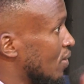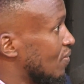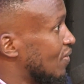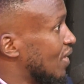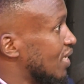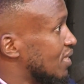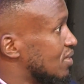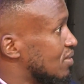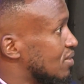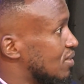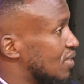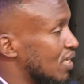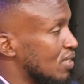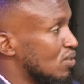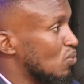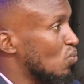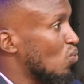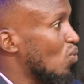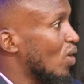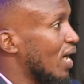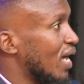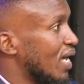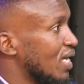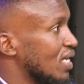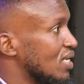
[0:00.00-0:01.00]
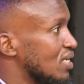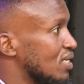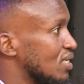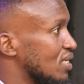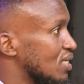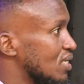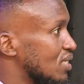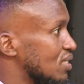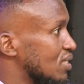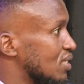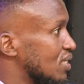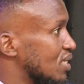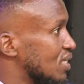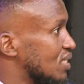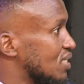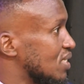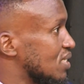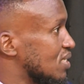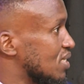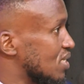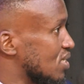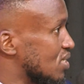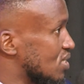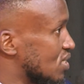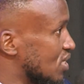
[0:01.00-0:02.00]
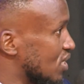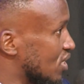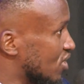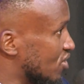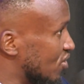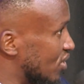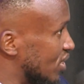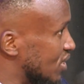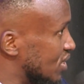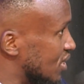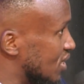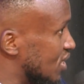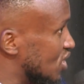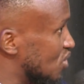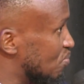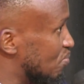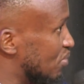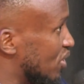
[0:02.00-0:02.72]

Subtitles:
that why it is a secret is